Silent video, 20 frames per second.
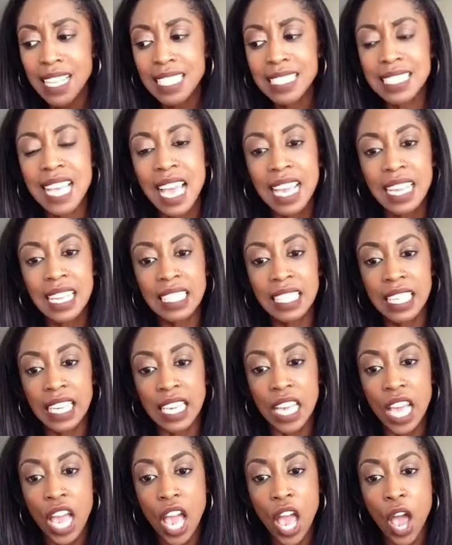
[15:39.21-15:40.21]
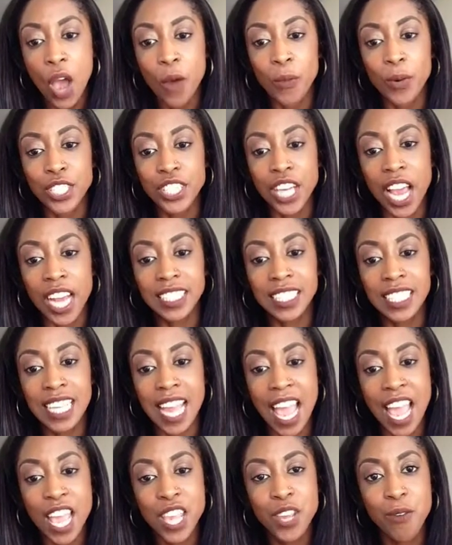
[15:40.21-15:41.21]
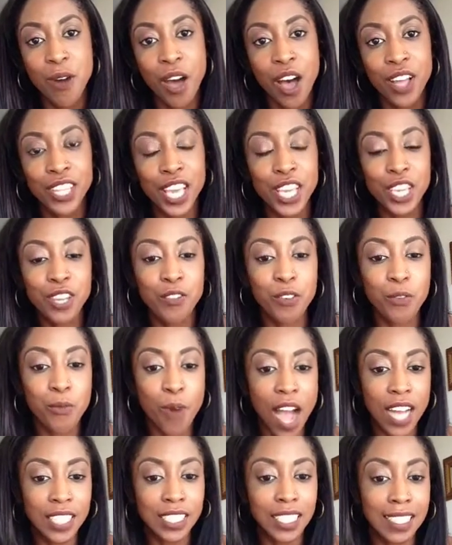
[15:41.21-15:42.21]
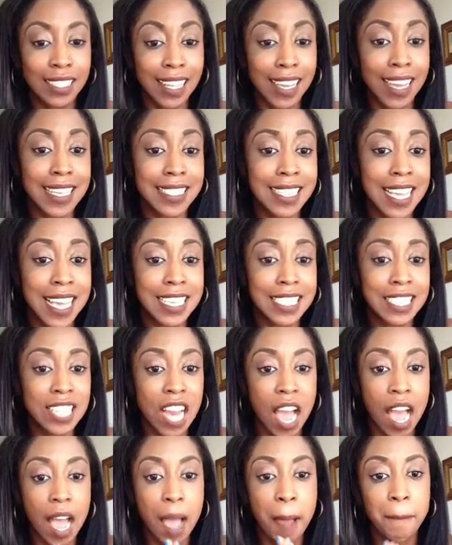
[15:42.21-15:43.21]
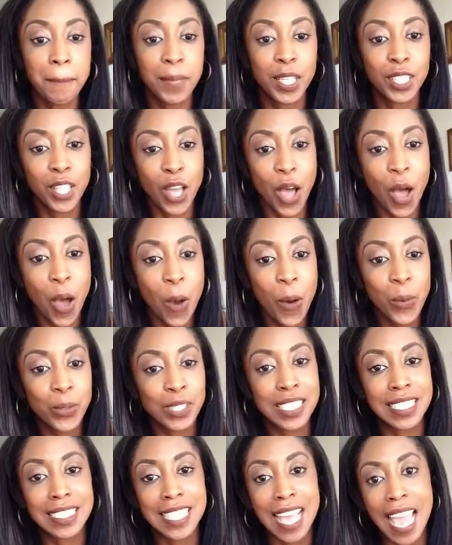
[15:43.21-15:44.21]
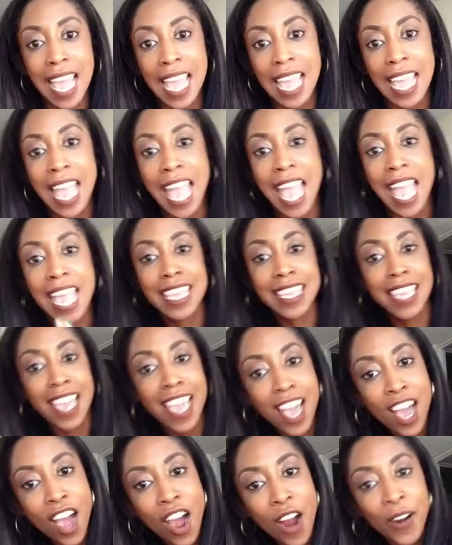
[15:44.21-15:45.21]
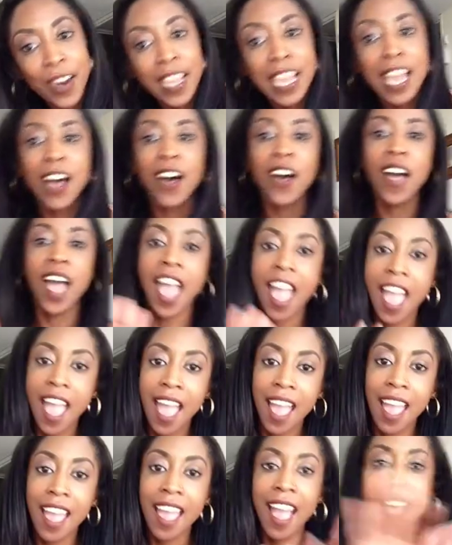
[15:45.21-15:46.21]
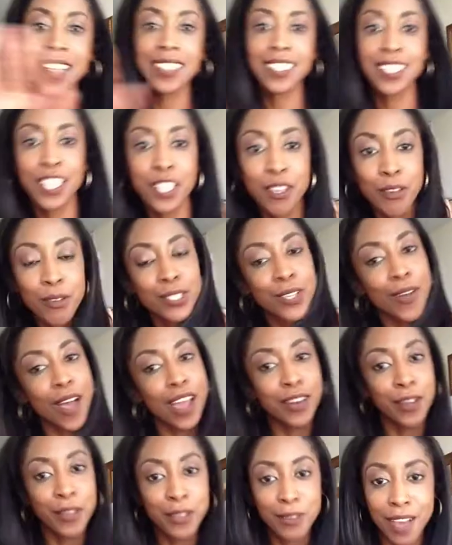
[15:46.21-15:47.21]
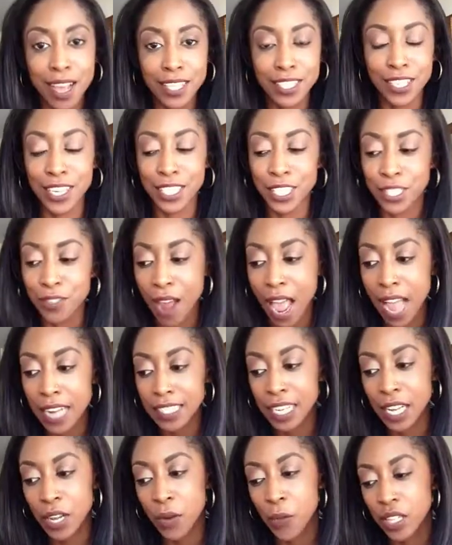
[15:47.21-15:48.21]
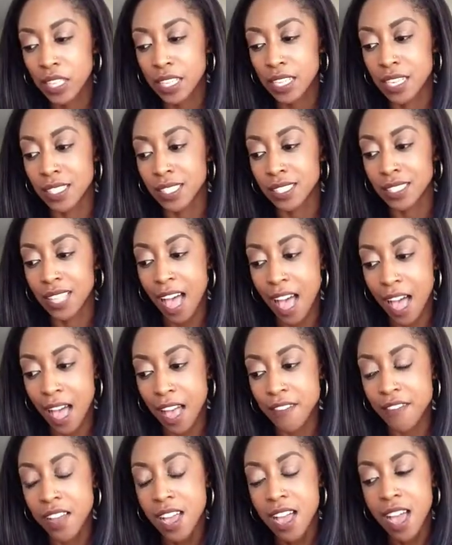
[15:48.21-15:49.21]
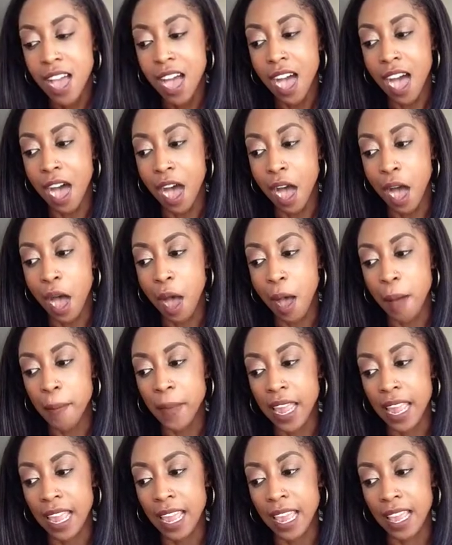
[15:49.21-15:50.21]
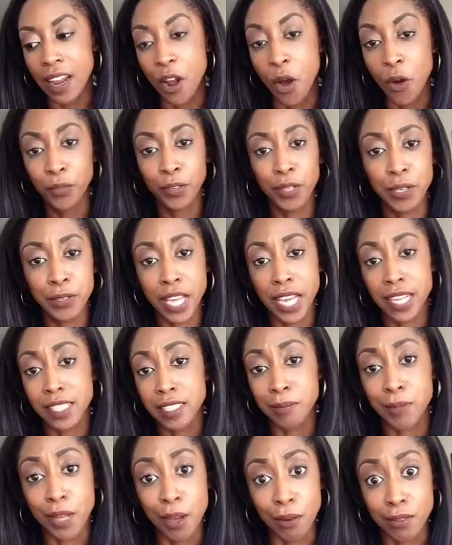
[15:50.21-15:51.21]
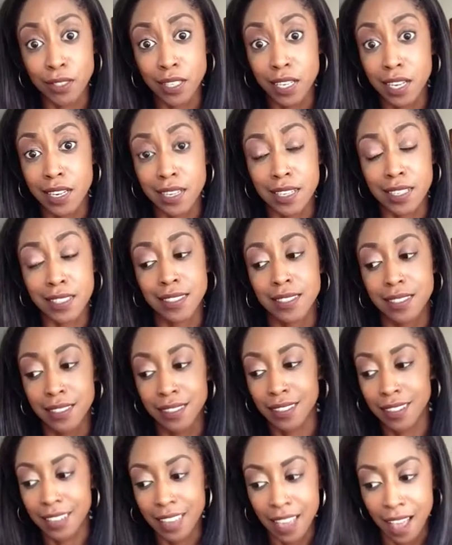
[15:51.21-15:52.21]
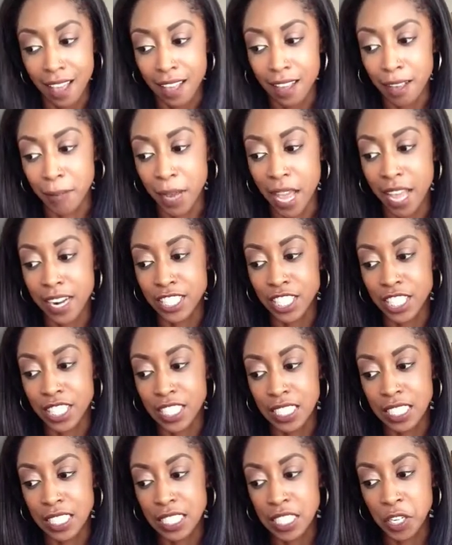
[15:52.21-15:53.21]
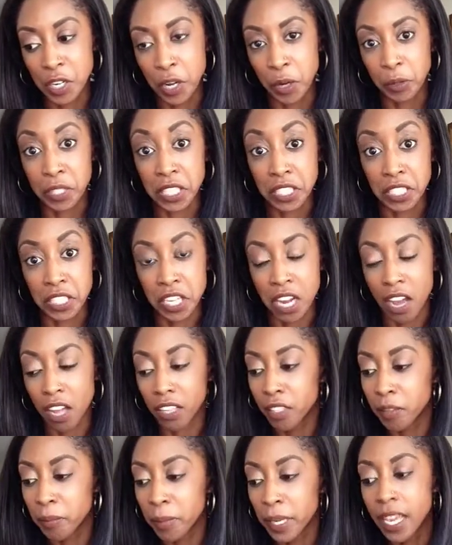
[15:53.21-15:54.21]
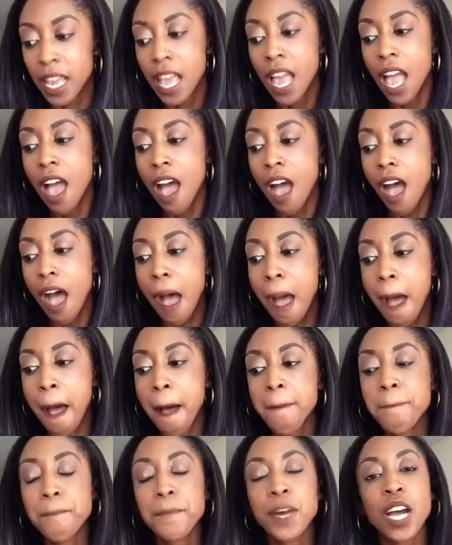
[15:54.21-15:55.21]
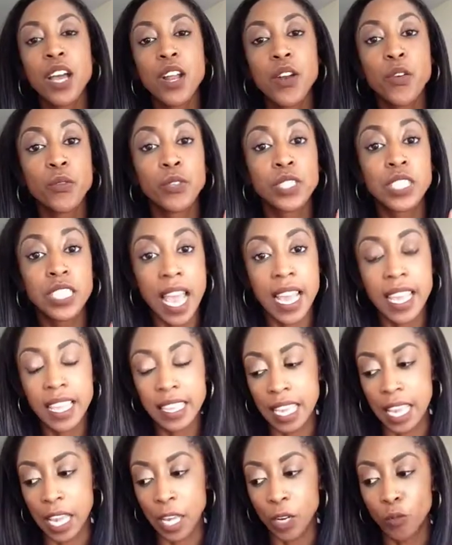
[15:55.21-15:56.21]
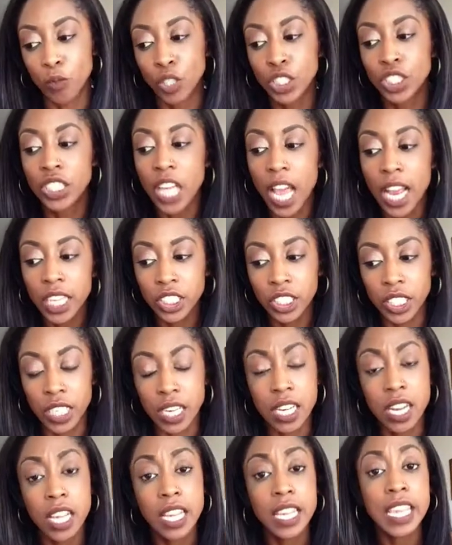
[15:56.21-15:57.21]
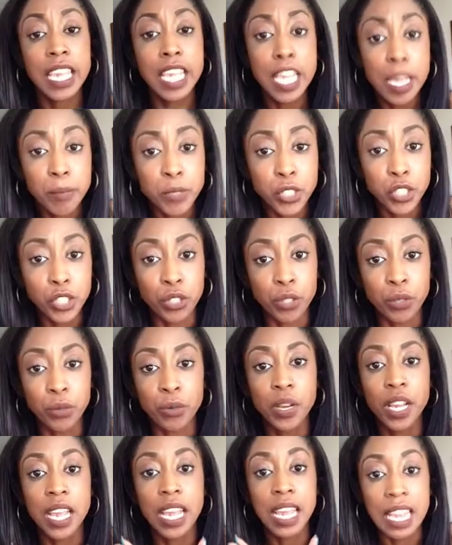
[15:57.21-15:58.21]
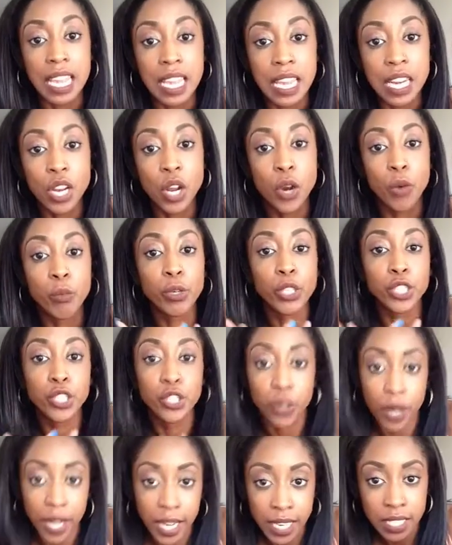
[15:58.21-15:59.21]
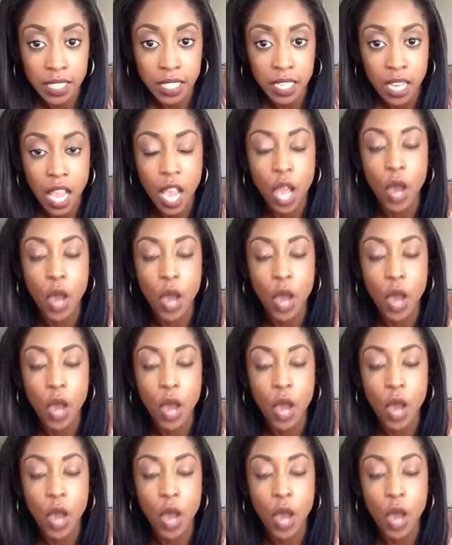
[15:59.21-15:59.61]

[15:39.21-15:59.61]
Secondly, rejection. Hey, you all, thank you for watching. Like I said, chime below to say, yeah, Ariel, hey, I see you. So I know you guys are interacting with this live. And hopefully you're taking some notes because, yeah, I'm kind of just, teaching y'all a little bit. But second thing, rejection keeps you in restraint.